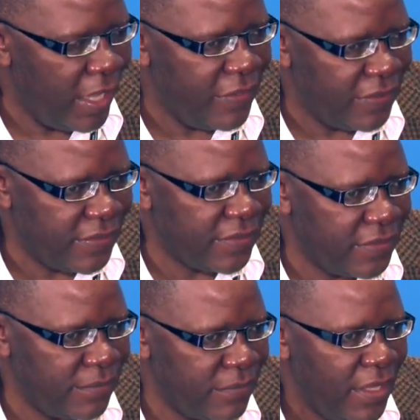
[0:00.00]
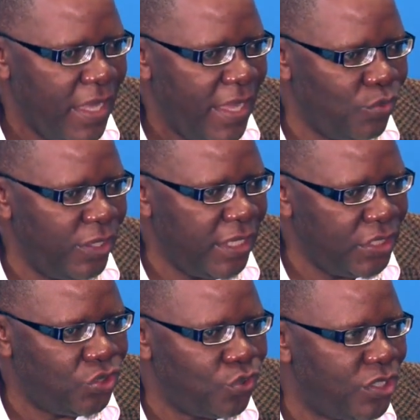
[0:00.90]
uh, the system. We
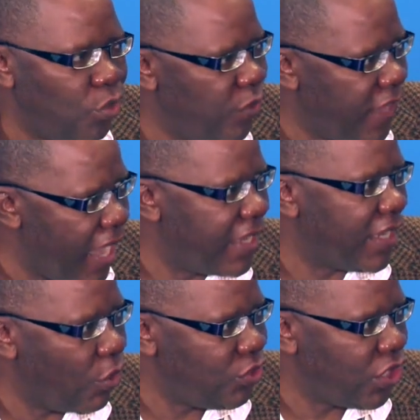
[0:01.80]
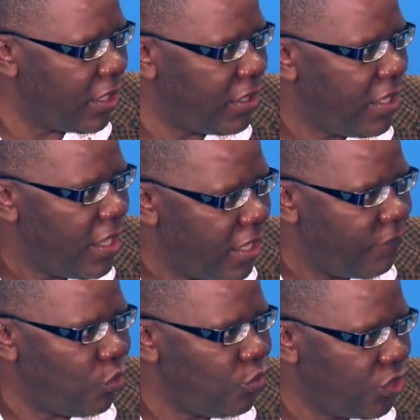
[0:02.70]
need to deal with the agriculture
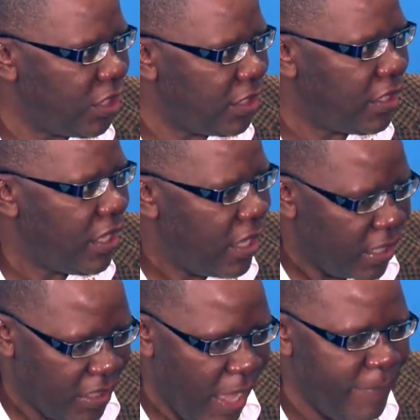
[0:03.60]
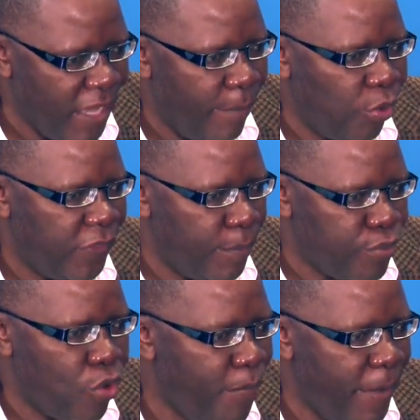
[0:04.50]
revolution, coming up with a
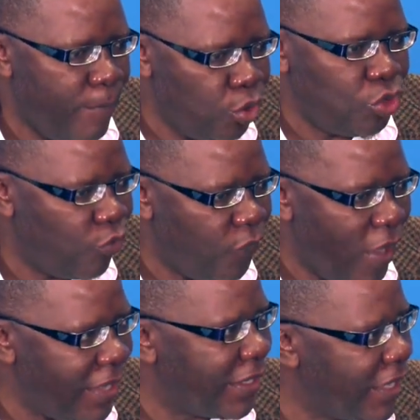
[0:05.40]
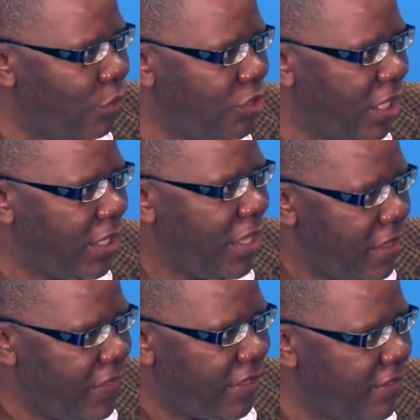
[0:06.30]
proper model for agriculture
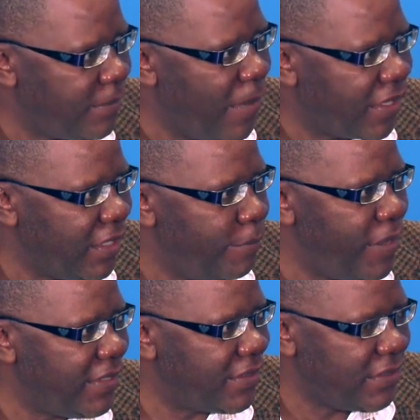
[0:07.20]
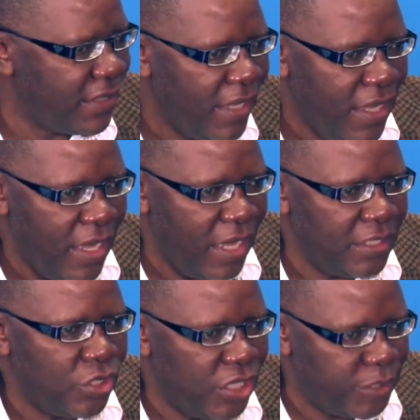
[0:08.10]
that is market based
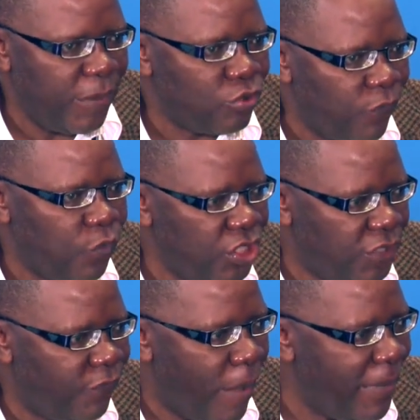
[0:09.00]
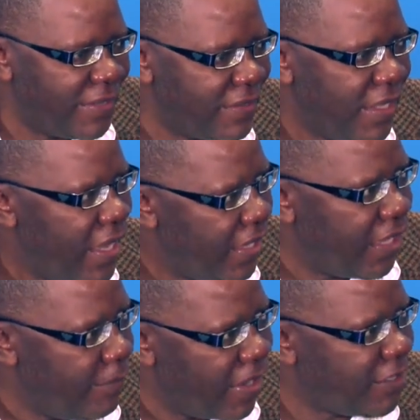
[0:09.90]
and in respect of which farmers
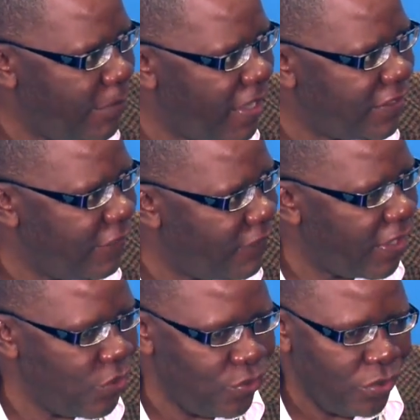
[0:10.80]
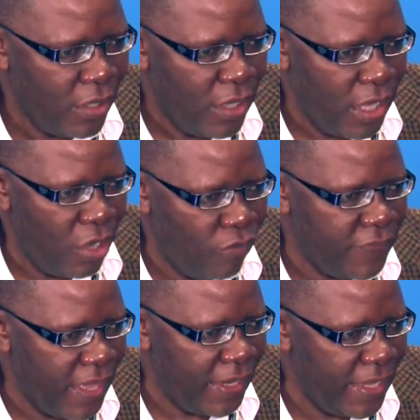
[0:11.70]
can maximize the value uh,
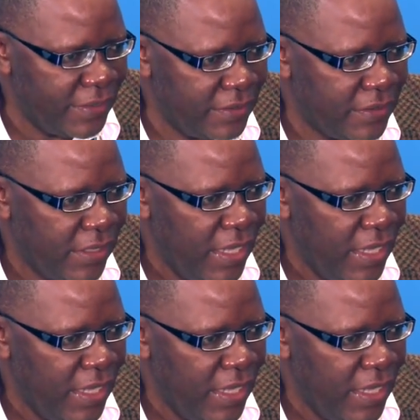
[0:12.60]
of their land.